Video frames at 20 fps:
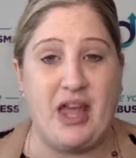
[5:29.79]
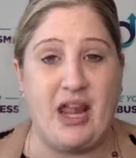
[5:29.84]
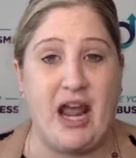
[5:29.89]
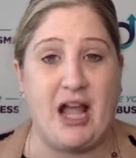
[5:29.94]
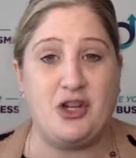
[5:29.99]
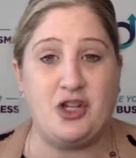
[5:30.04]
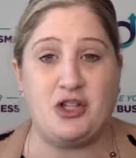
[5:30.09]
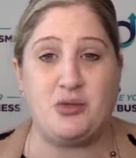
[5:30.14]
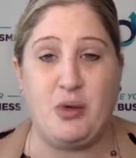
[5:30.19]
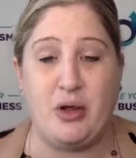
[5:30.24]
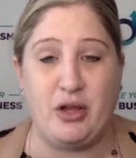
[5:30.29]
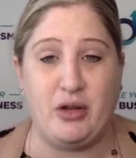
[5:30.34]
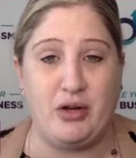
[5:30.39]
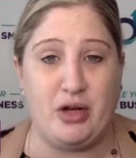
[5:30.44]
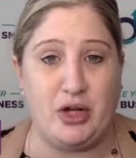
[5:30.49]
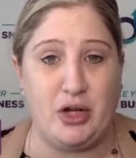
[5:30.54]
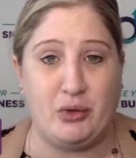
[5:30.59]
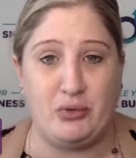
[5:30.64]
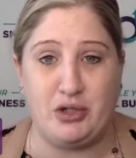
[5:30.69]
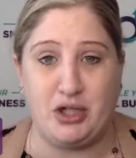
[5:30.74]
And I just want you
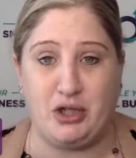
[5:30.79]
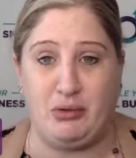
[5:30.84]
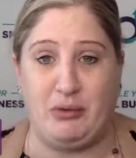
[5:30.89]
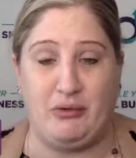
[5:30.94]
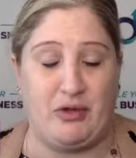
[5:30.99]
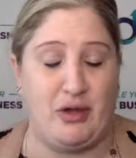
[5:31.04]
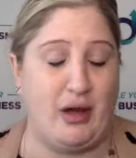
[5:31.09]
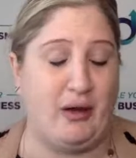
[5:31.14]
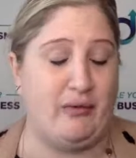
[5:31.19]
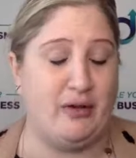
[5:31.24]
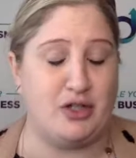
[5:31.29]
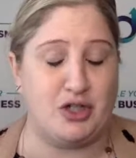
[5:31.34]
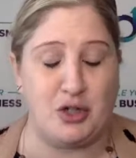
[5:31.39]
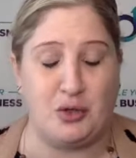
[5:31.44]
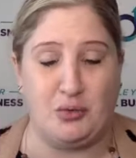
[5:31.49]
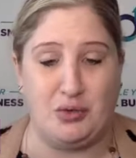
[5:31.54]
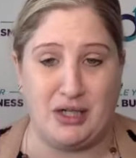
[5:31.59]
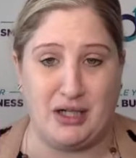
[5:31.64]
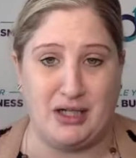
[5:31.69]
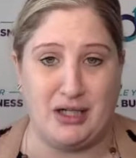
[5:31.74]
to know too, if you haven't
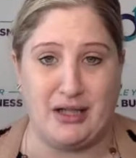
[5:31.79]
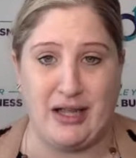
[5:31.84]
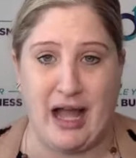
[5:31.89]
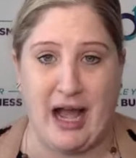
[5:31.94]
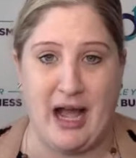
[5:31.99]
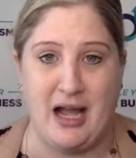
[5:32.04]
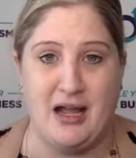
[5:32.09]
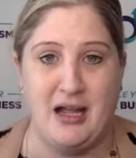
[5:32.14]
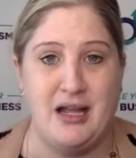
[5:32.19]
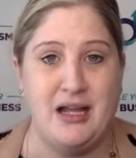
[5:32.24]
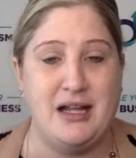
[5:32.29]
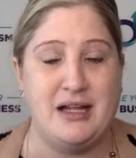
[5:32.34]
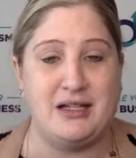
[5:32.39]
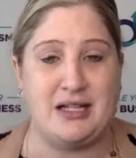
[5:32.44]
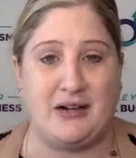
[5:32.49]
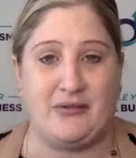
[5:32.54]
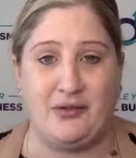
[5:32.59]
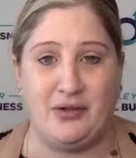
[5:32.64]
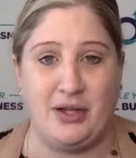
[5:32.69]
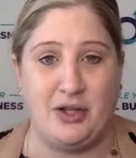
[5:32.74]
tuned into that,
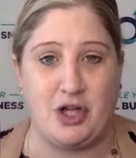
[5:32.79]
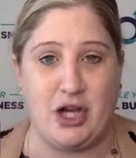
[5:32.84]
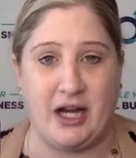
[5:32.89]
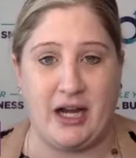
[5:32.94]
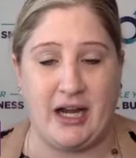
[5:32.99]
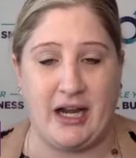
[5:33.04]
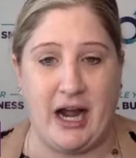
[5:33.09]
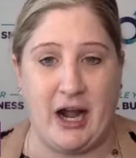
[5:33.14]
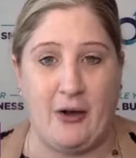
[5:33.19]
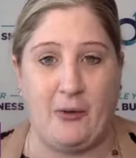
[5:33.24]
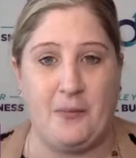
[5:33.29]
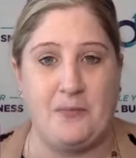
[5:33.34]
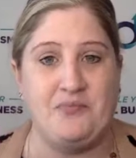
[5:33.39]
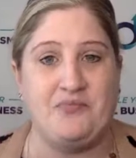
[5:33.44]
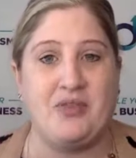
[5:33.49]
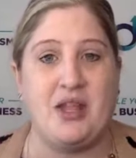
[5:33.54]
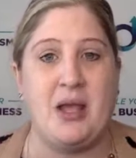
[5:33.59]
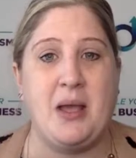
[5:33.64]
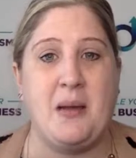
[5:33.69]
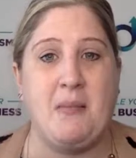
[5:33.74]
definitely check it out.
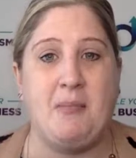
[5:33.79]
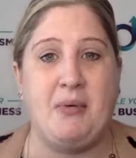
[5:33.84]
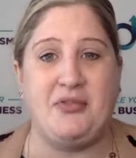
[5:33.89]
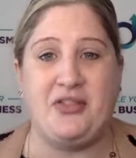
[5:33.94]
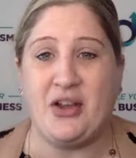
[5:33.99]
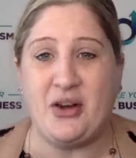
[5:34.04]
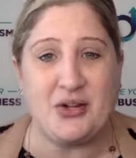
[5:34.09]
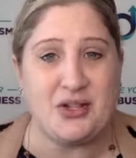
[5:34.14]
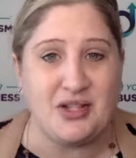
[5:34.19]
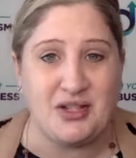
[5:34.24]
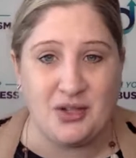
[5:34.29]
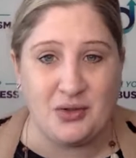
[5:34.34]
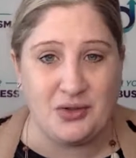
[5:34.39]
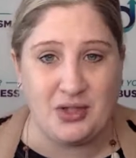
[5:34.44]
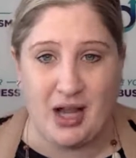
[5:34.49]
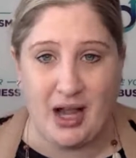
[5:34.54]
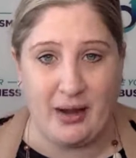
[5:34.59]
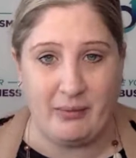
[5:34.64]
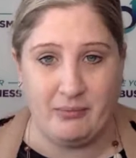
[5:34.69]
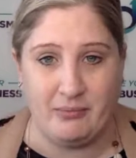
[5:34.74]
But there's still
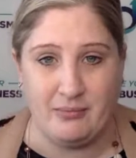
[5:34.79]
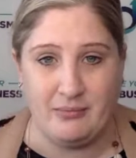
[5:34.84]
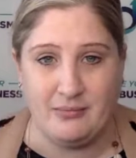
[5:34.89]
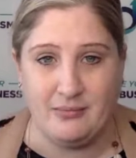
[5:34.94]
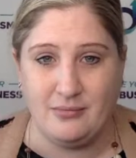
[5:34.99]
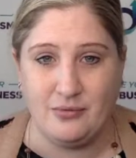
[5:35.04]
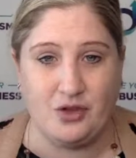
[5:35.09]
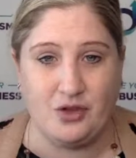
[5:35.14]
time.